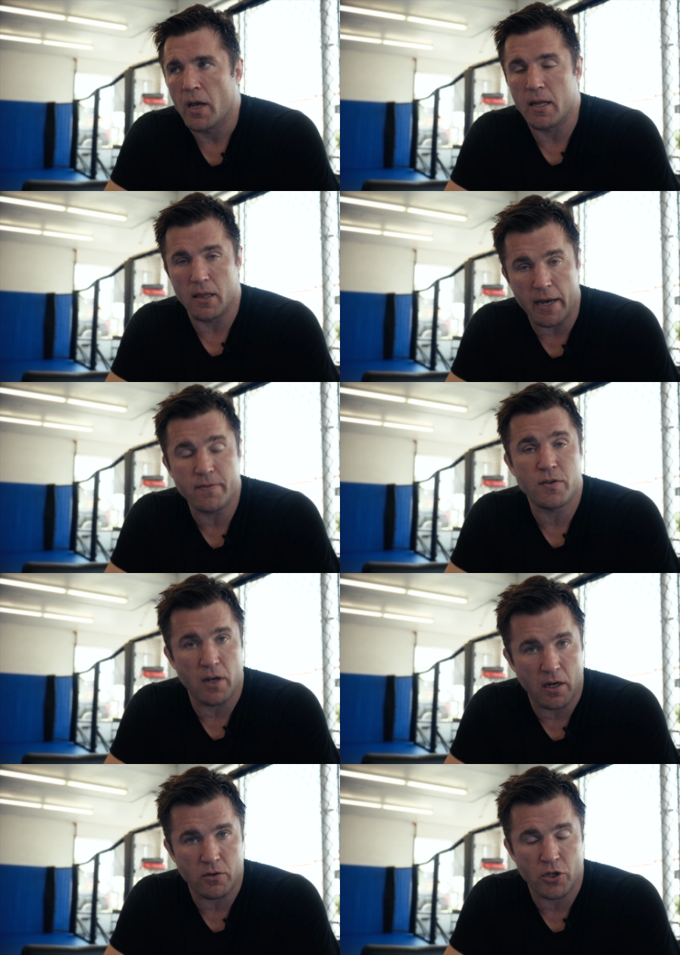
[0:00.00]
a
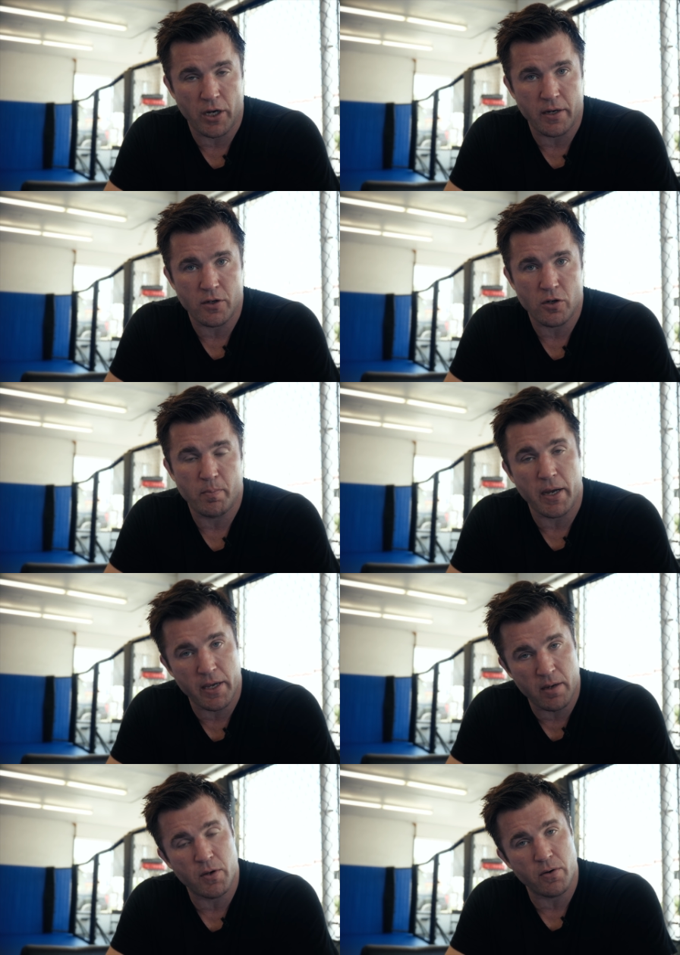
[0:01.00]
lifestyle change by
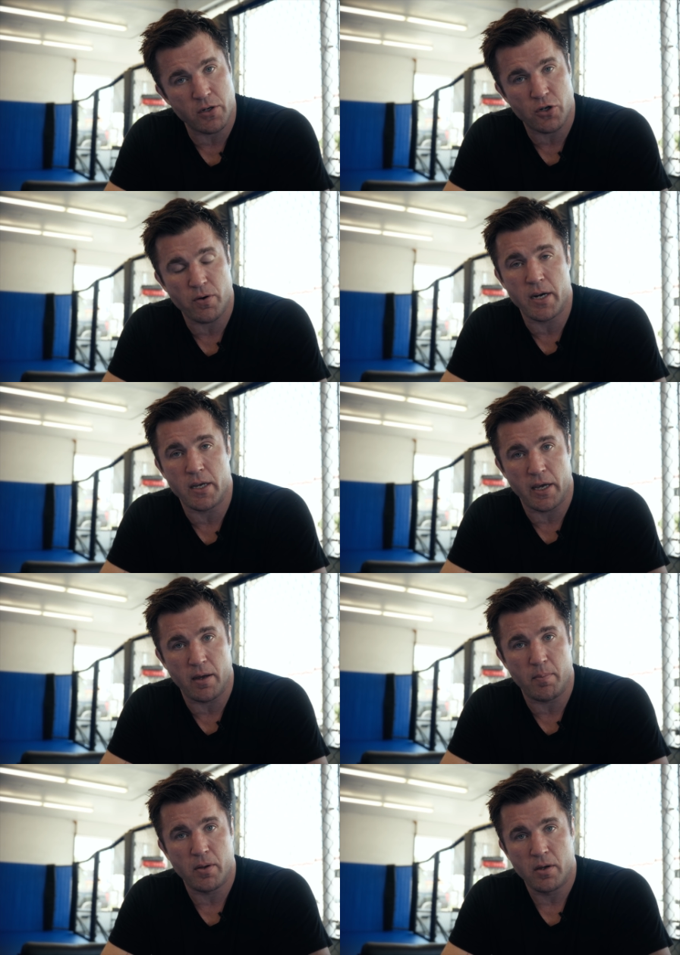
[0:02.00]
him during his training
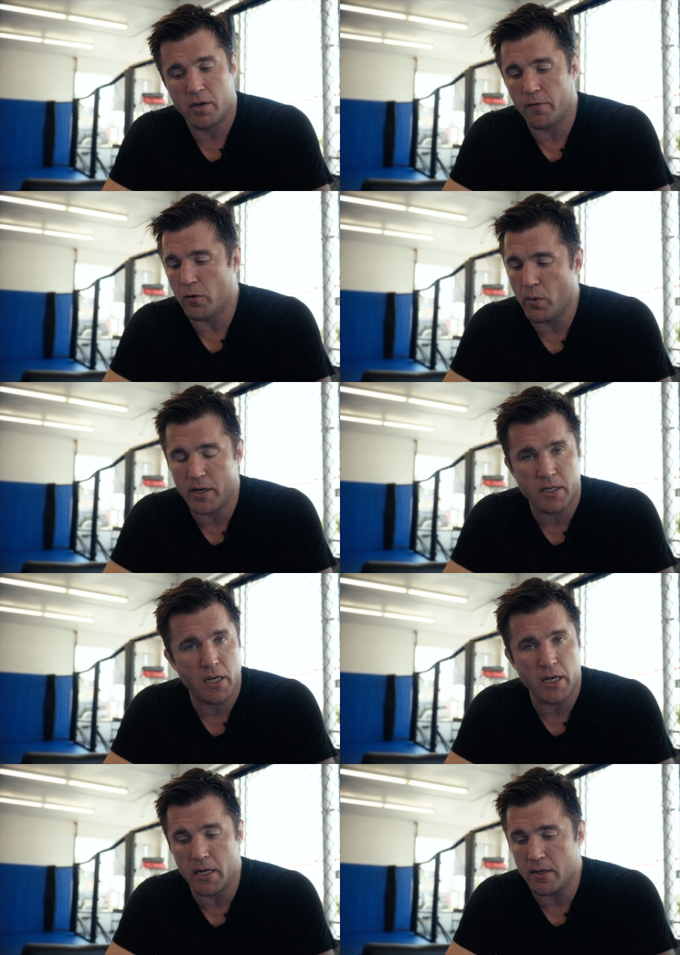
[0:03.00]
camp. Different ways
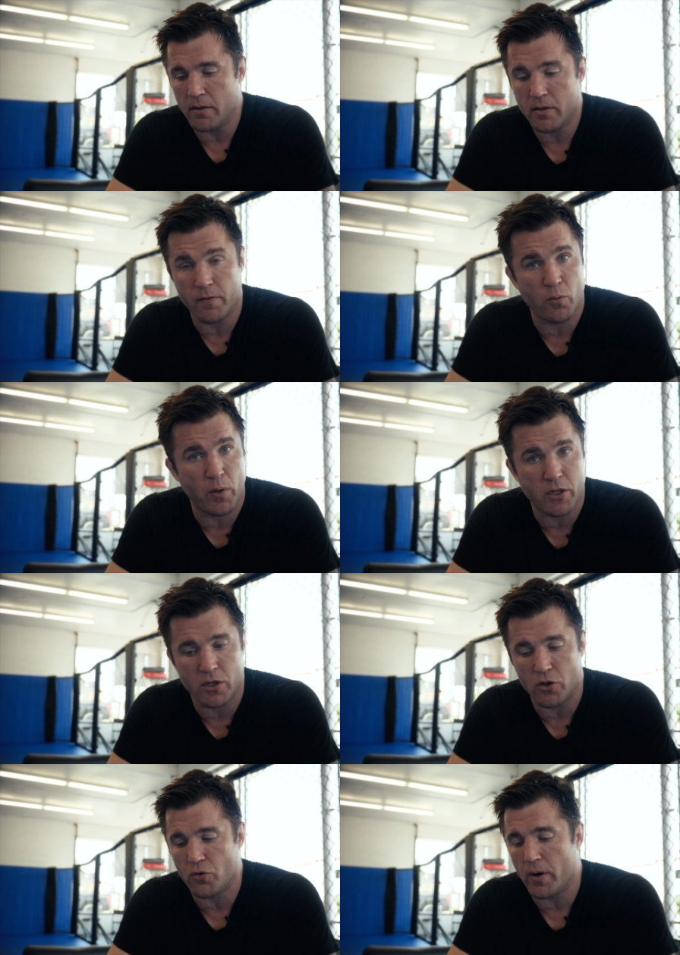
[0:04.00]
to eat, different ways
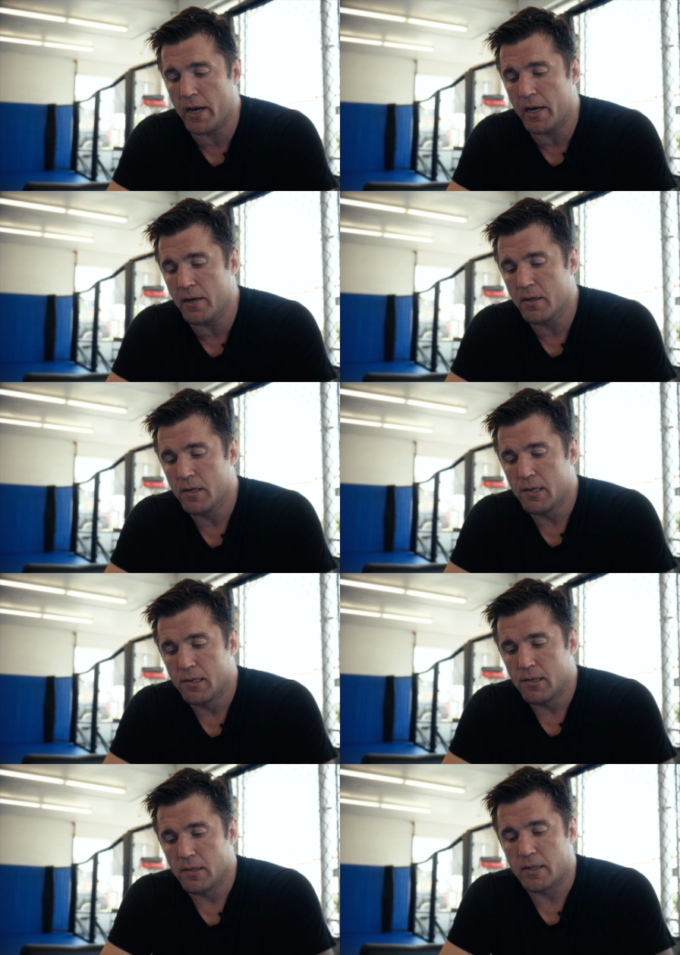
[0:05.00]
to train,
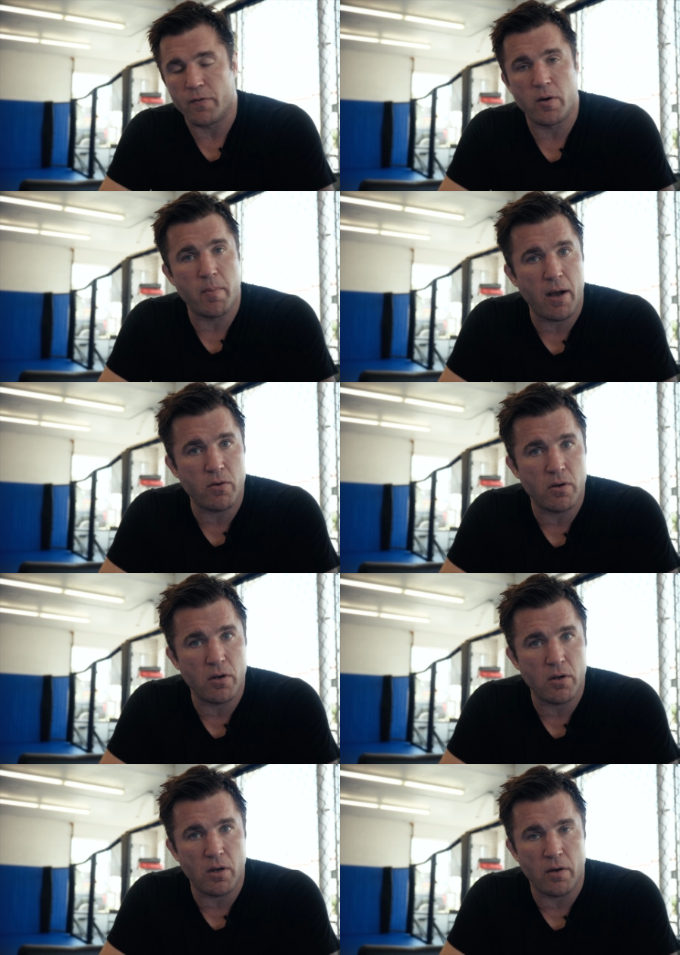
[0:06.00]
different amount
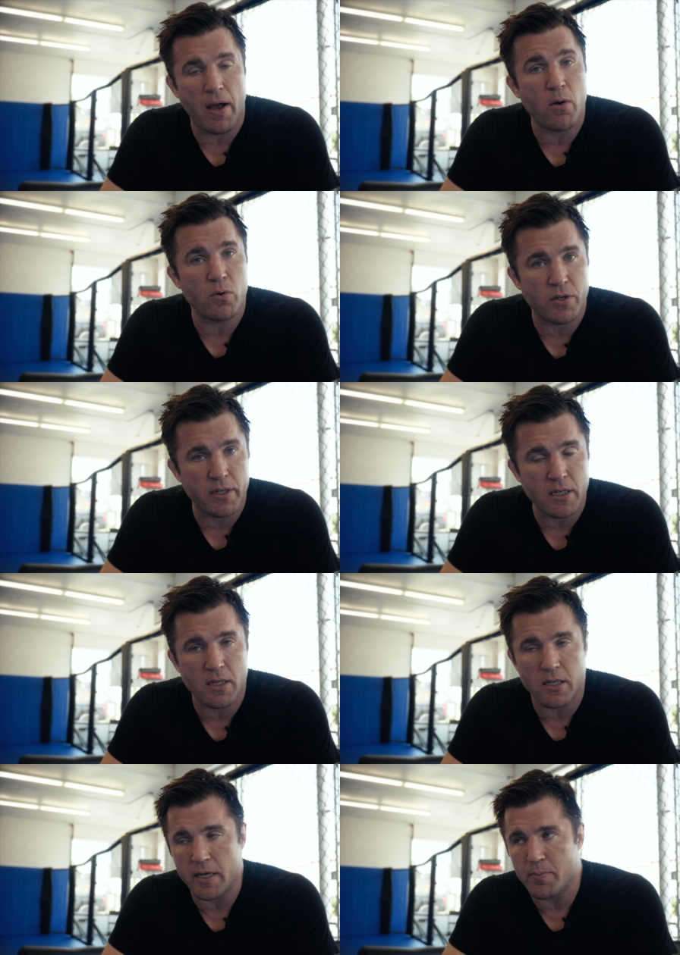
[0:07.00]
uh, of hours that he
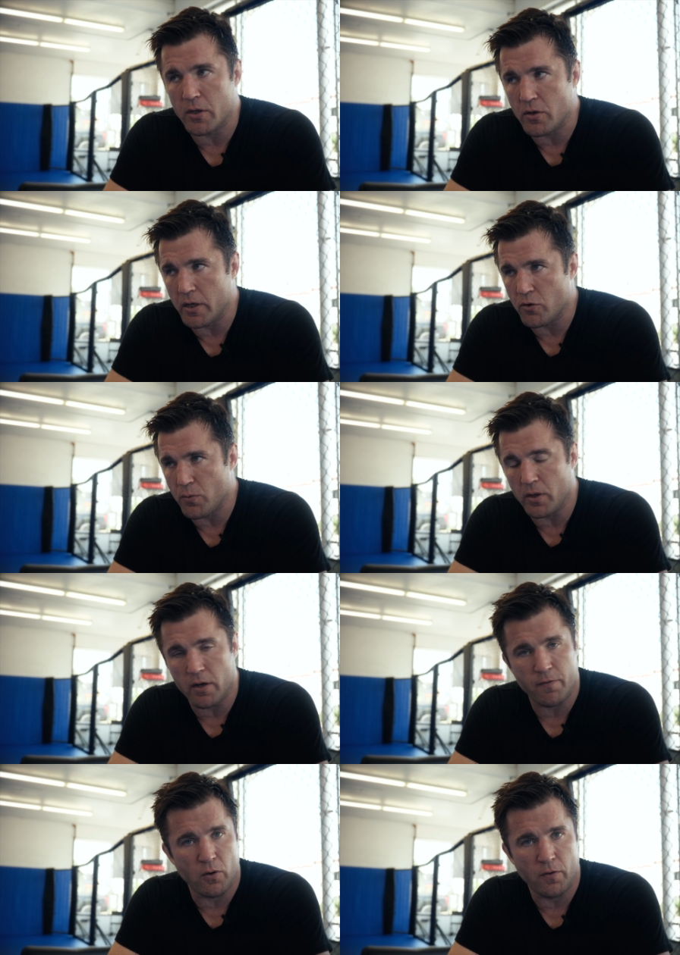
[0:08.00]
sleeps. It's, it's
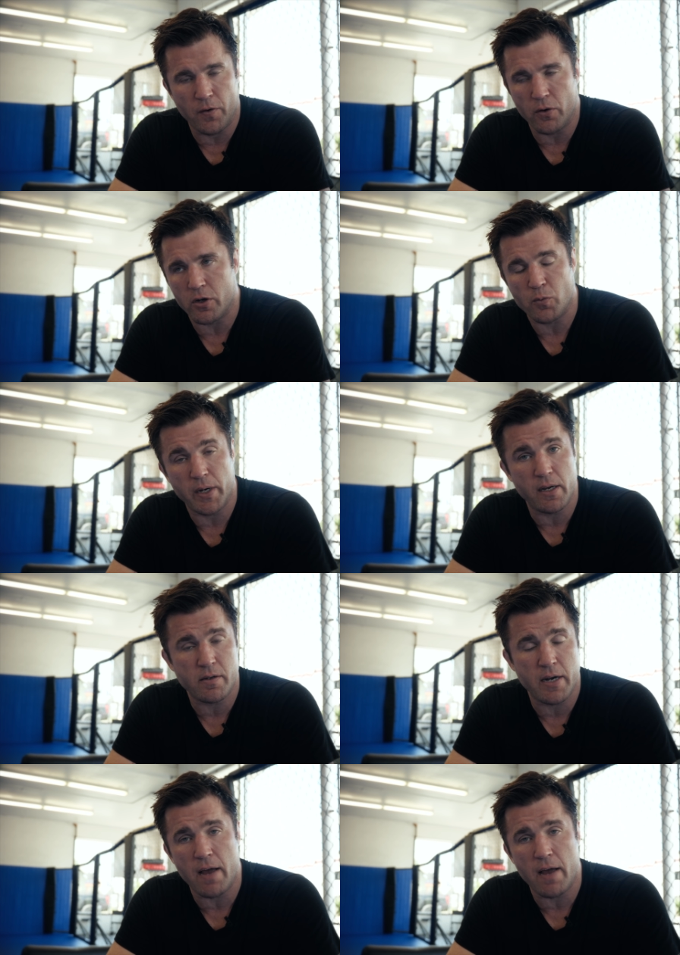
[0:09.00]
really a full focus. When he doesn't